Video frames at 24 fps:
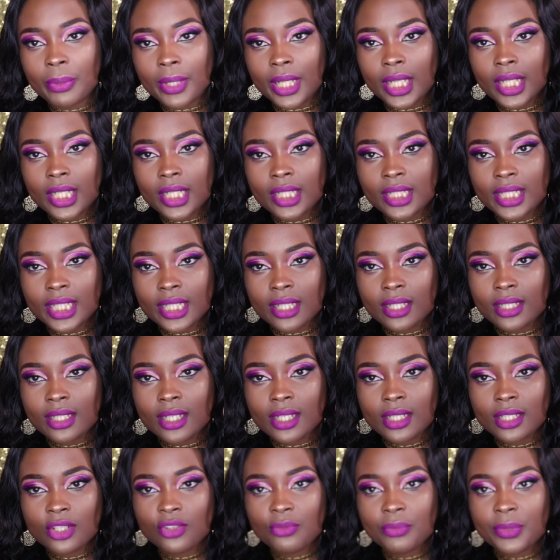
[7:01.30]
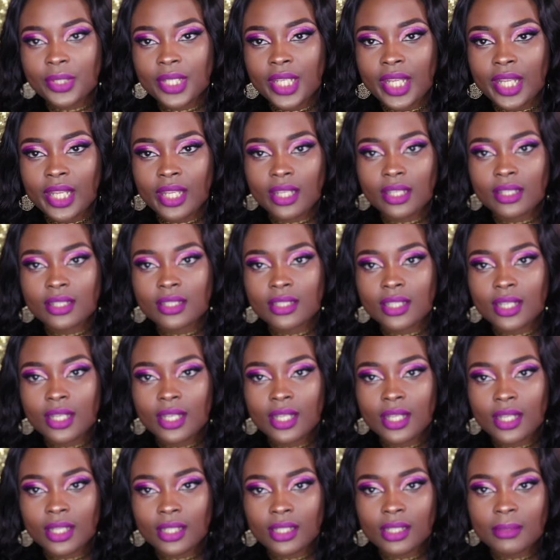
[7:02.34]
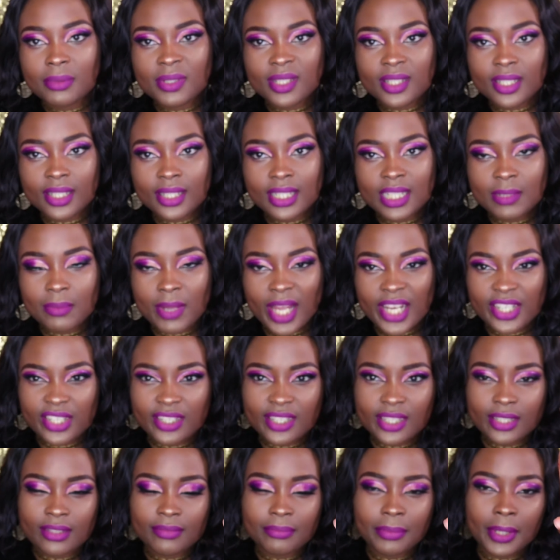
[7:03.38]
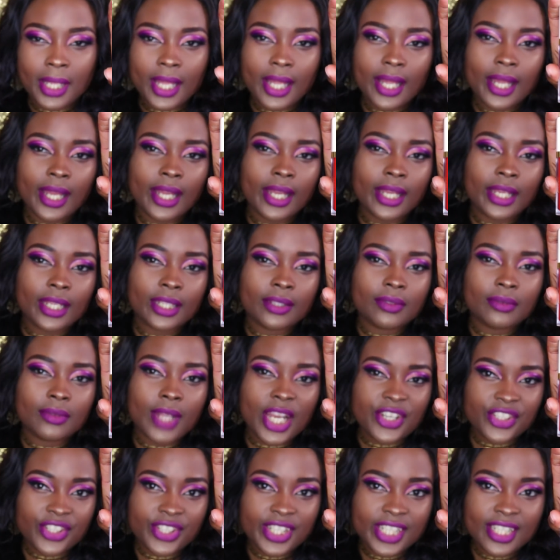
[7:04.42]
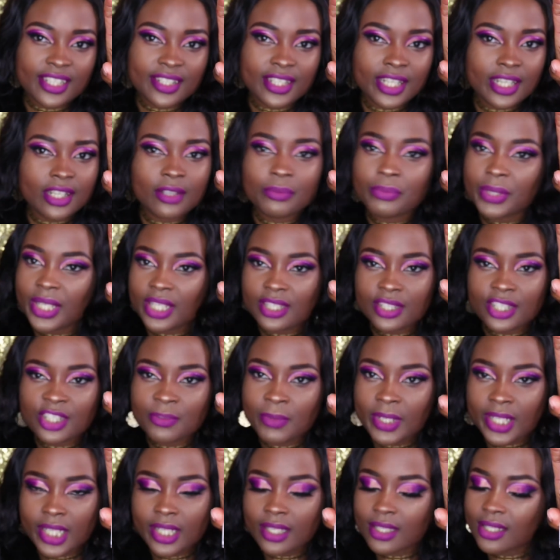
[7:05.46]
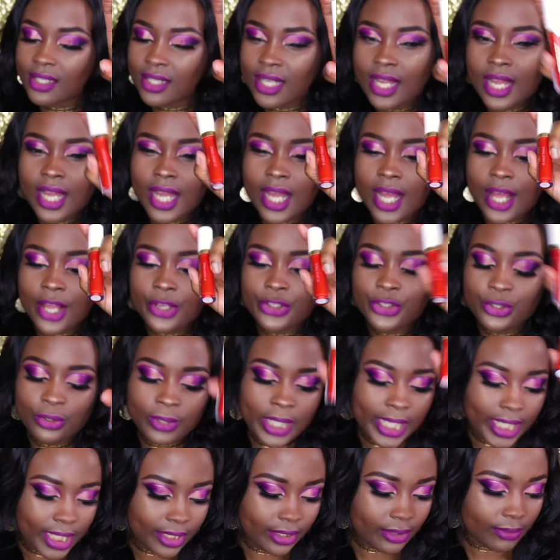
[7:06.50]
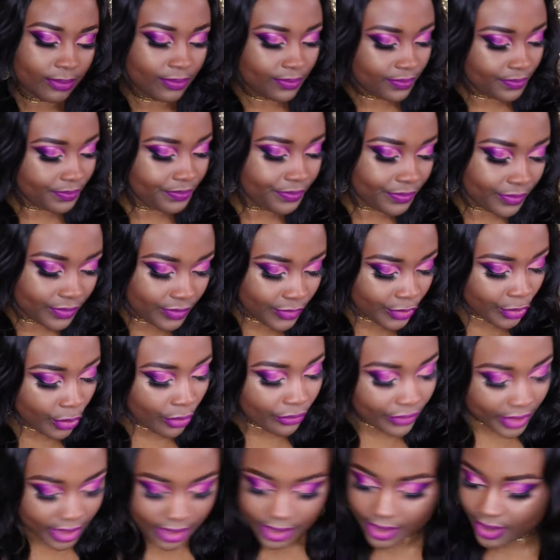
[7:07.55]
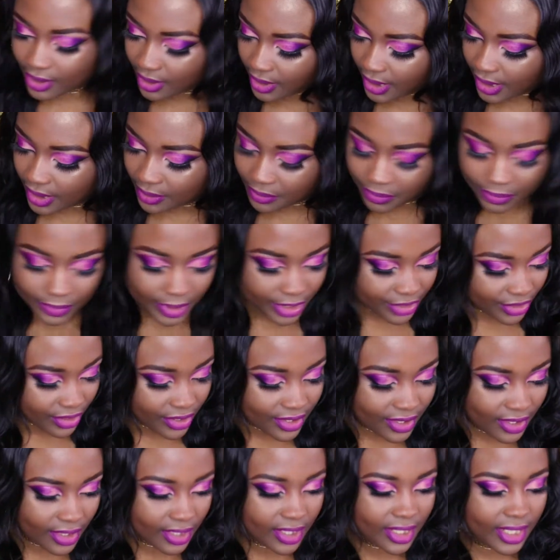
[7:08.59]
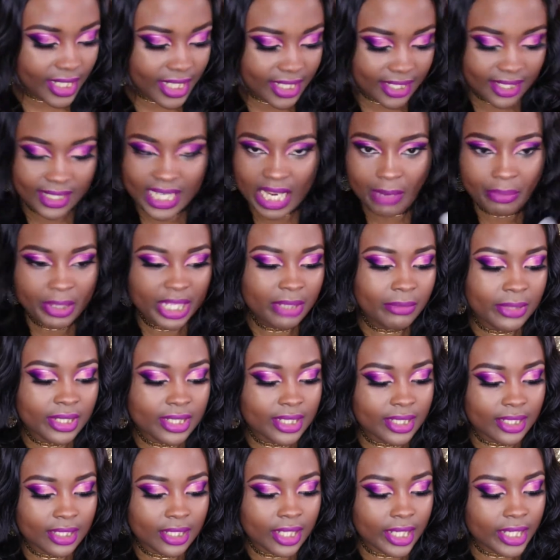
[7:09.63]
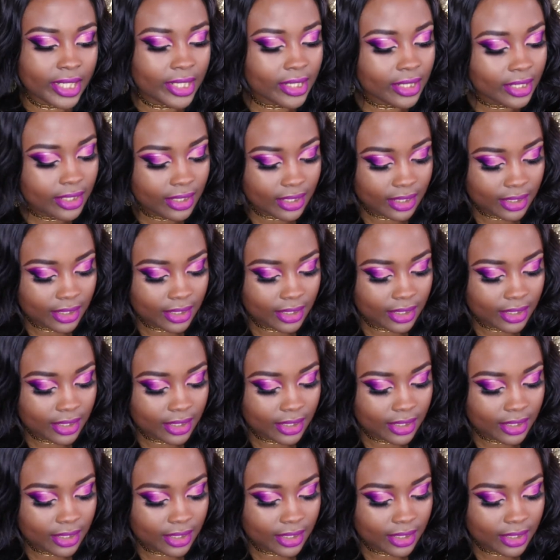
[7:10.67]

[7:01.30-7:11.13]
but the Illuminate lipsticks by Ashley Tisdale, BH Cosmetics, do not get them. No offense to them. It's just, it's not pigmented. Like,